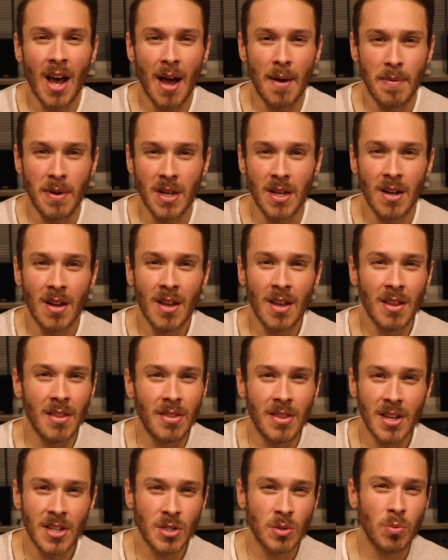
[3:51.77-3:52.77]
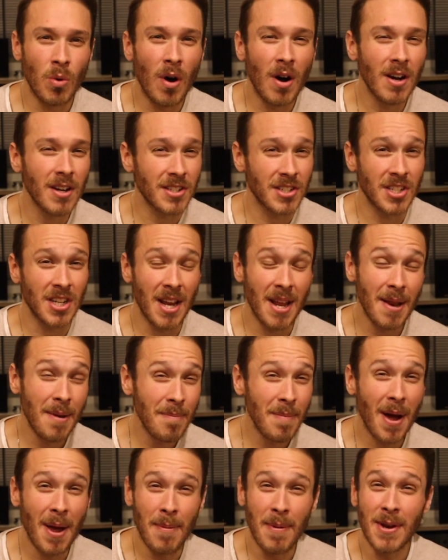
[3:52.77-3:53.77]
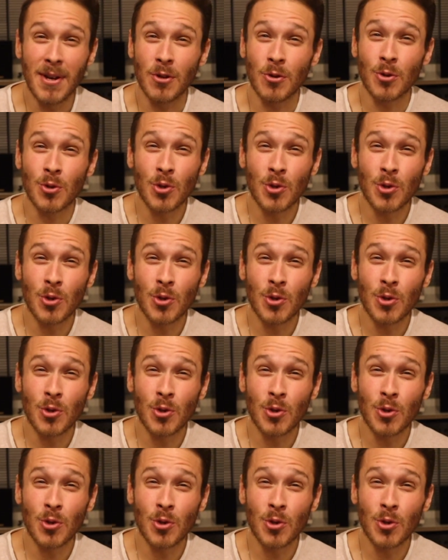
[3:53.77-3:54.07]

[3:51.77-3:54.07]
I mean, this watch, in my opinion,